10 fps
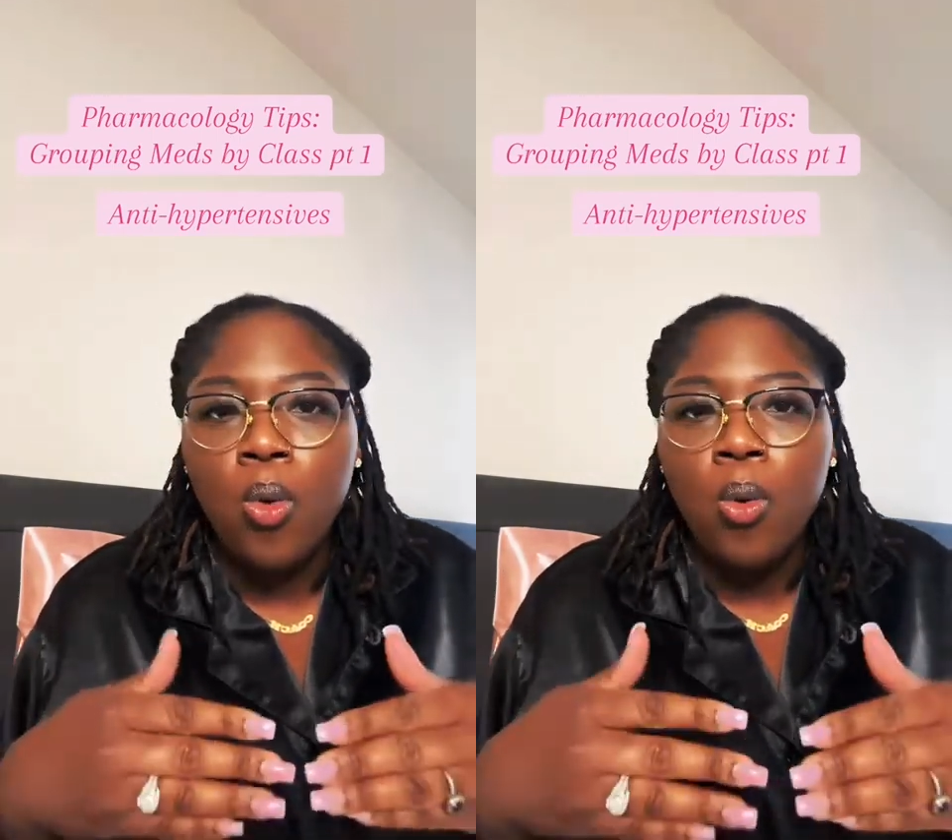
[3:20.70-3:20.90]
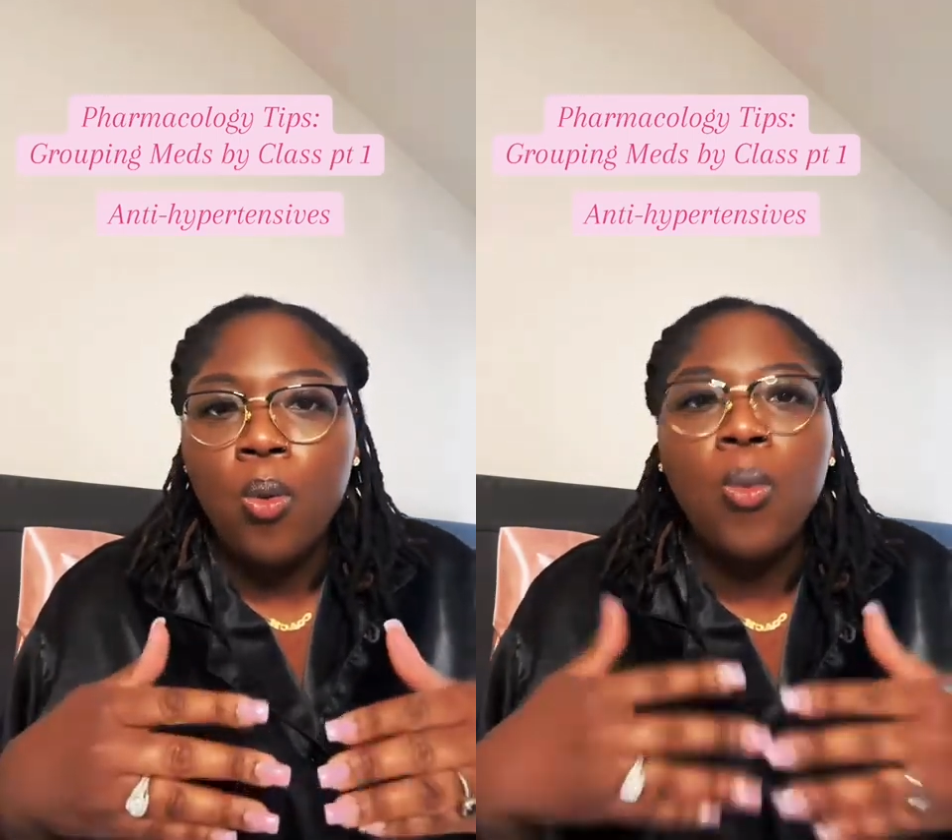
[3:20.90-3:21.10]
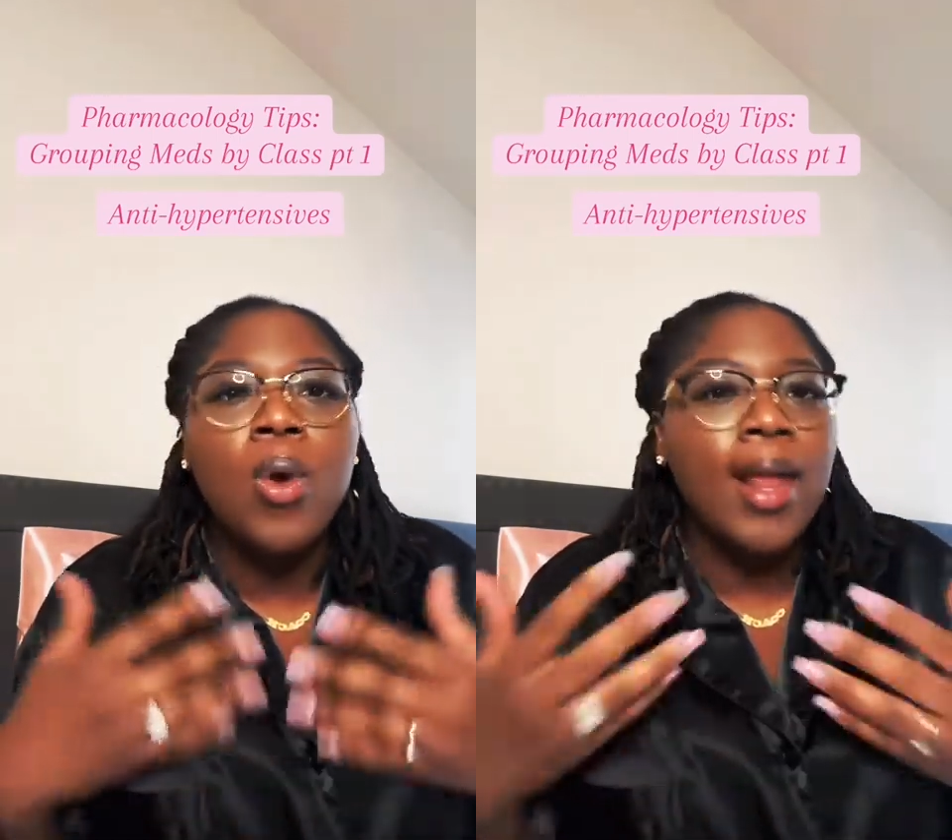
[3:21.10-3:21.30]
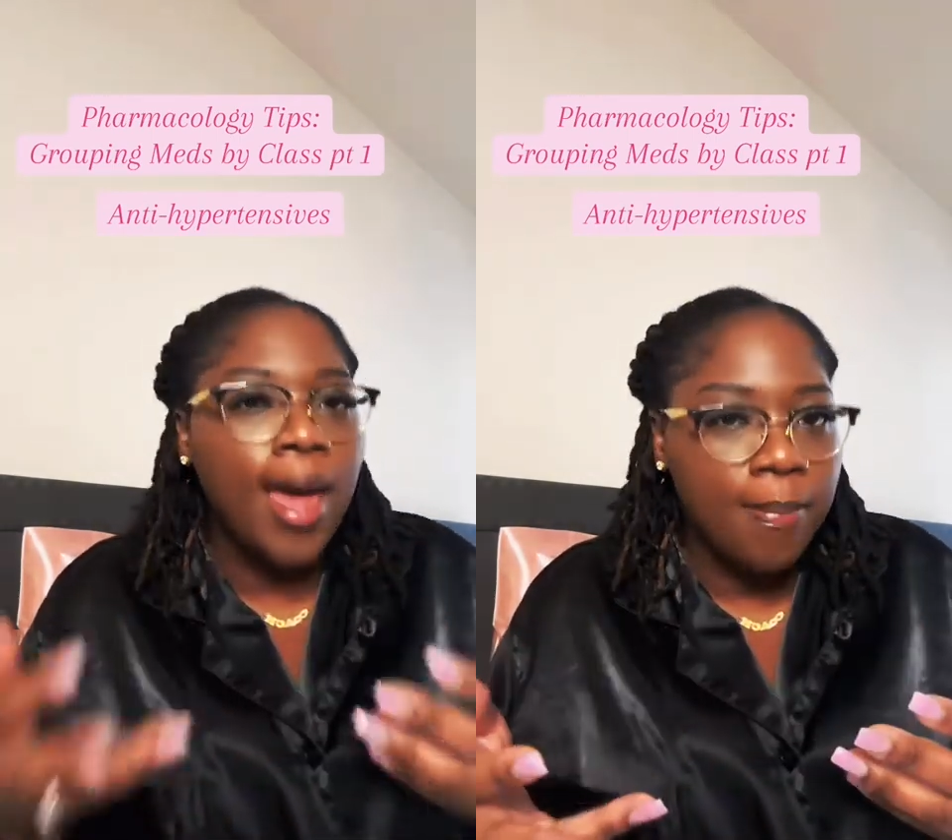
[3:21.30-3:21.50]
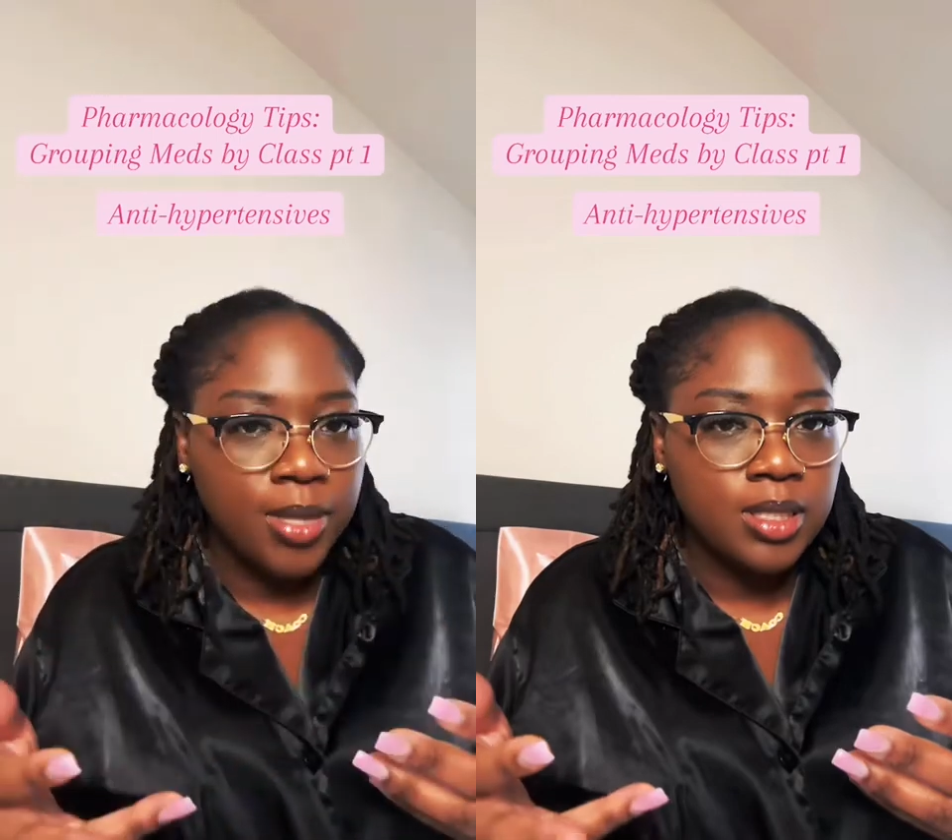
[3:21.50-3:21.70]
what
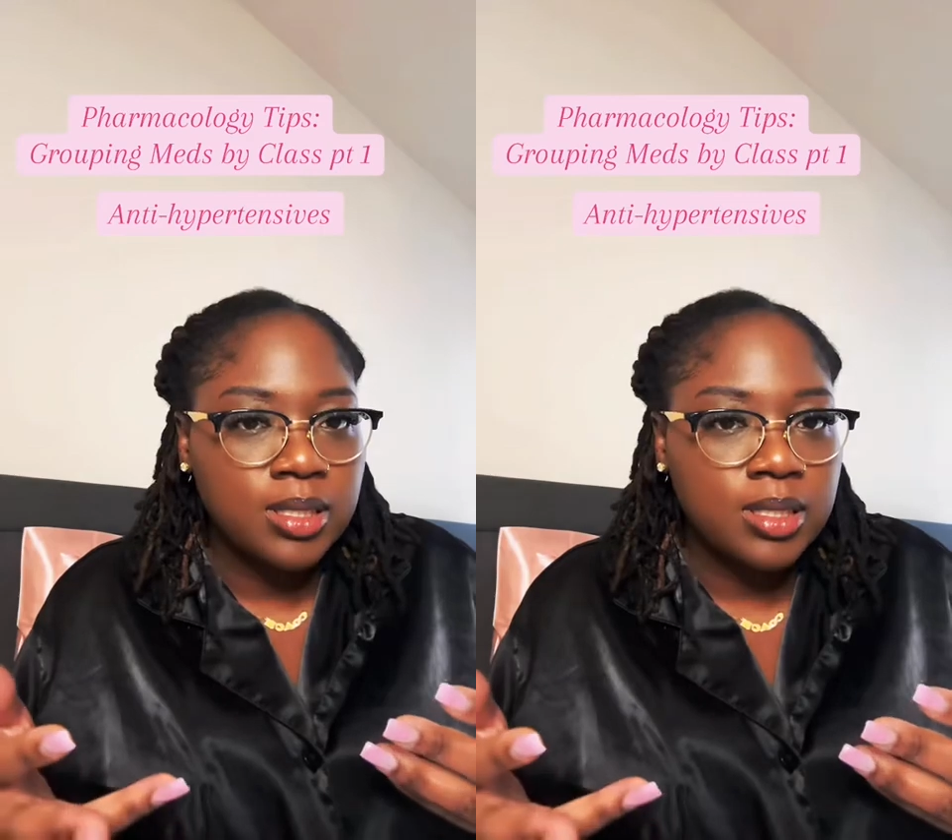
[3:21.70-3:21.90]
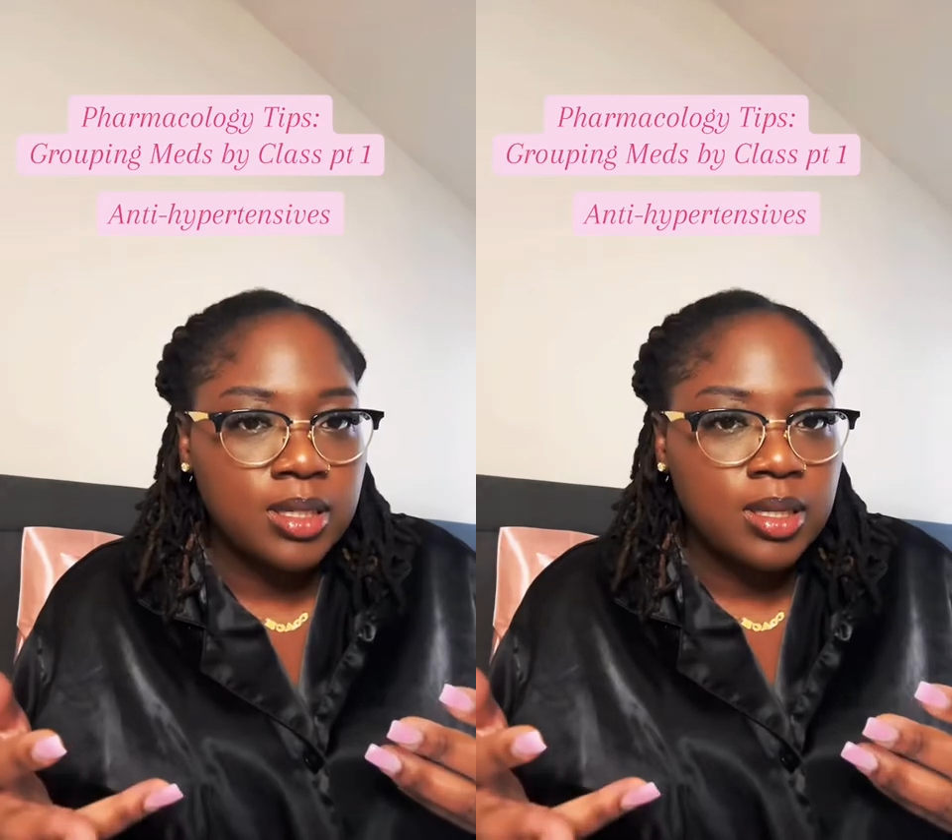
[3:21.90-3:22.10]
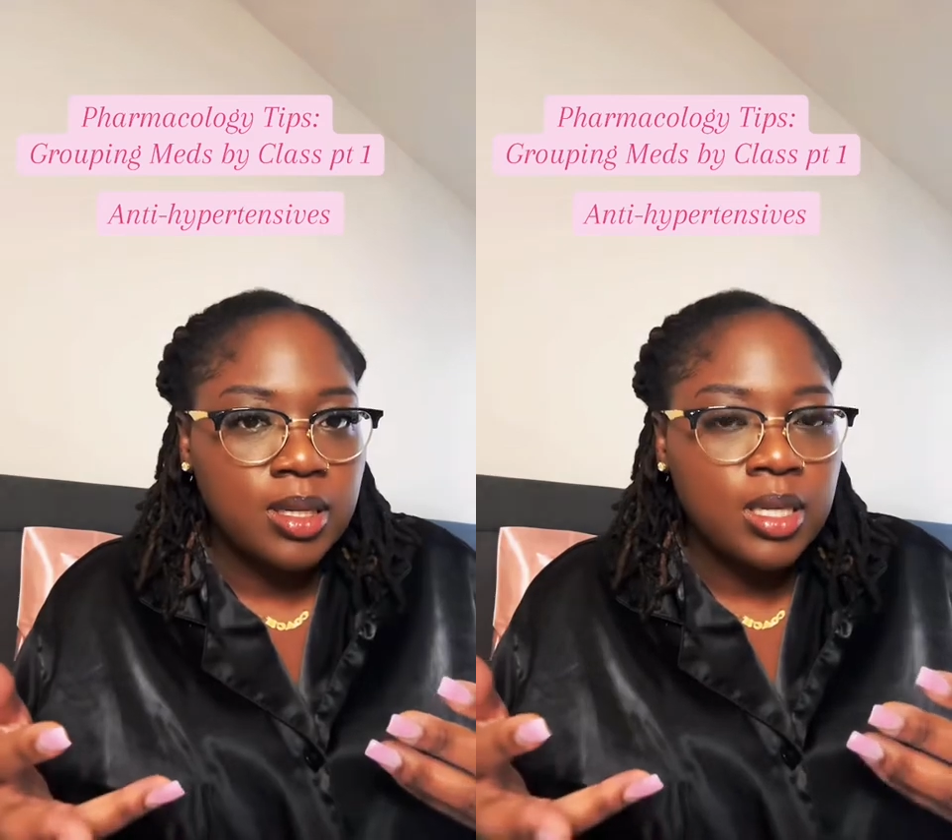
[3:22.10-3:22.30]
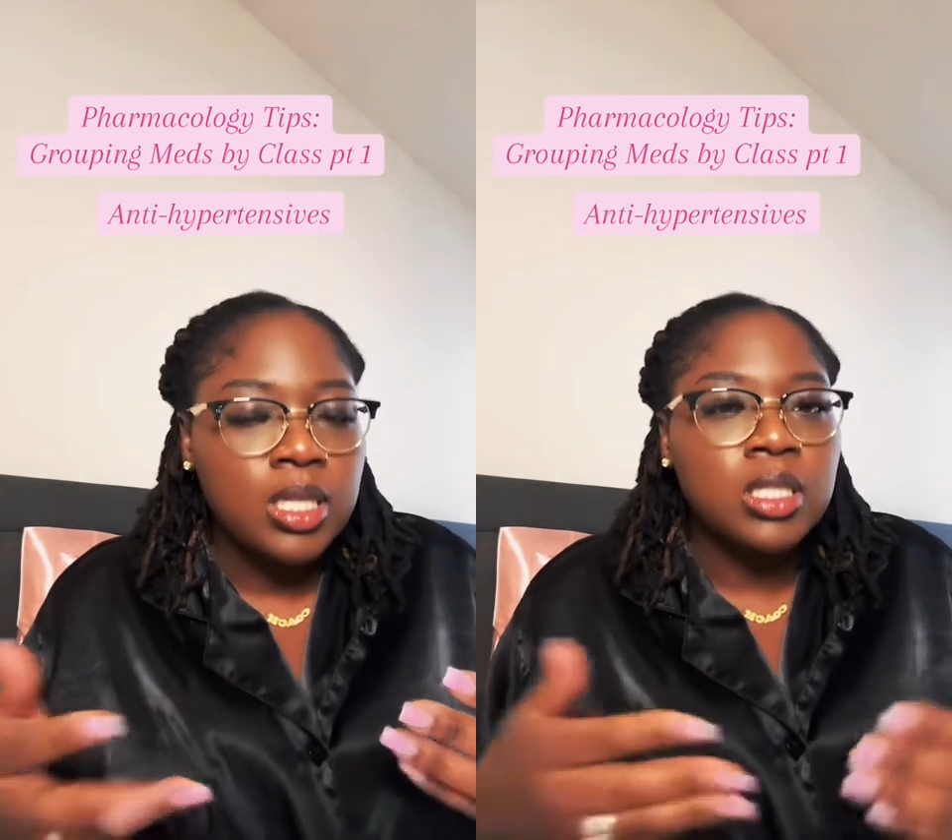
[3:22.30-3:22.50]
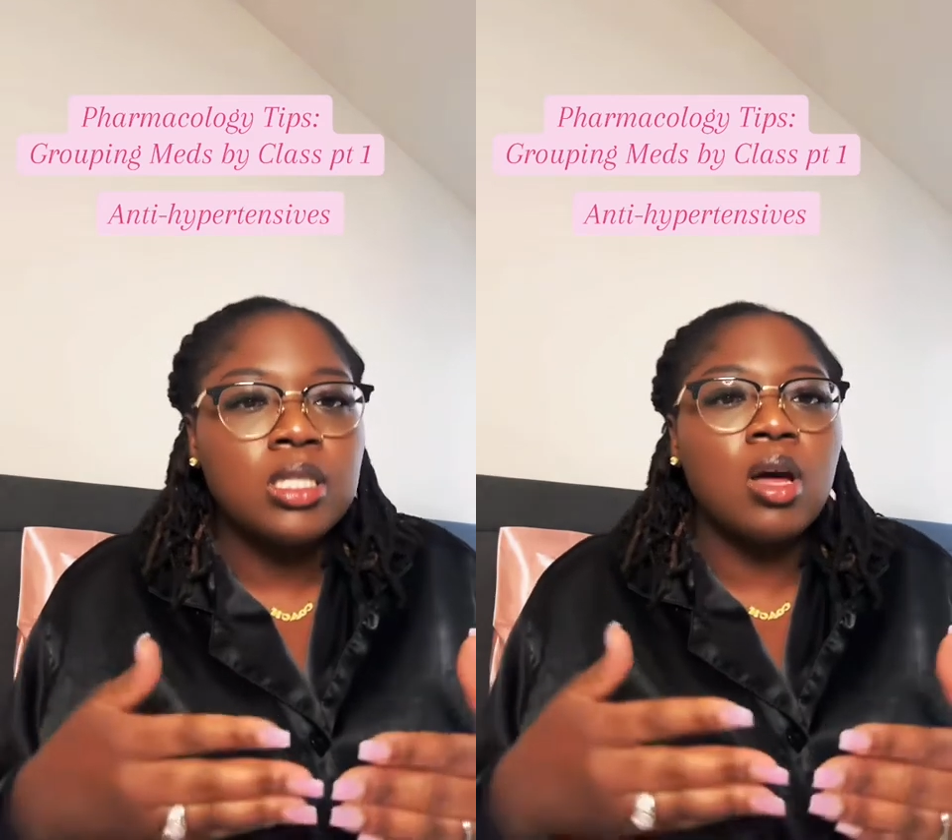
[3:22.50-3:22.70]
happens?
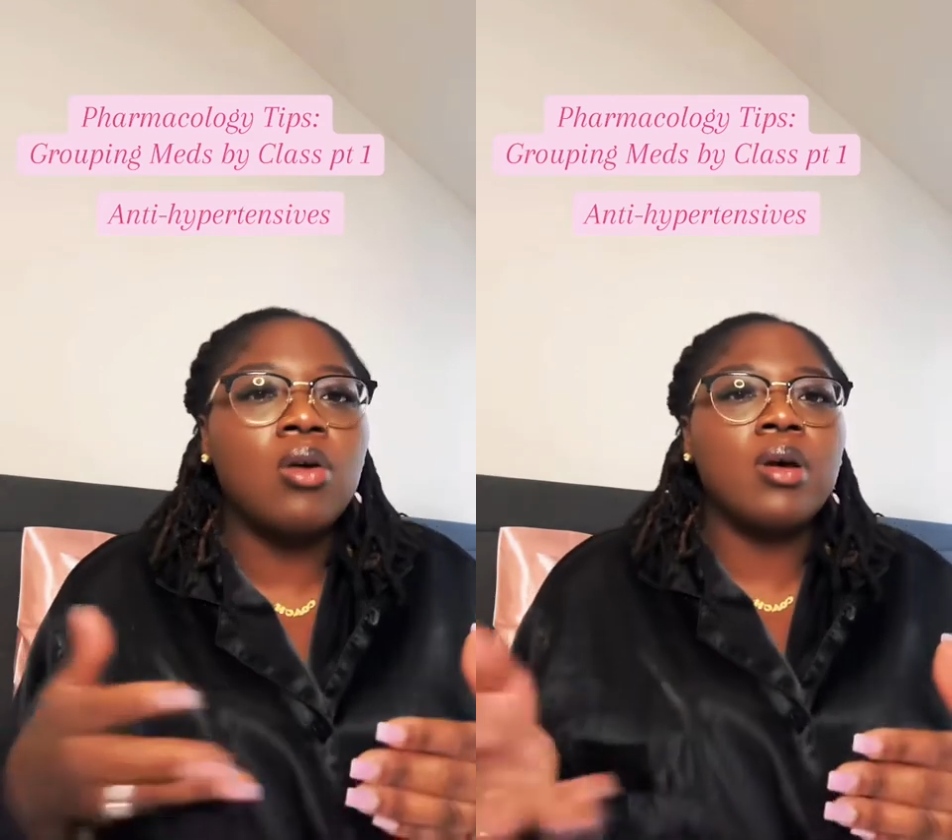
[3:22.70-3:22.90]
So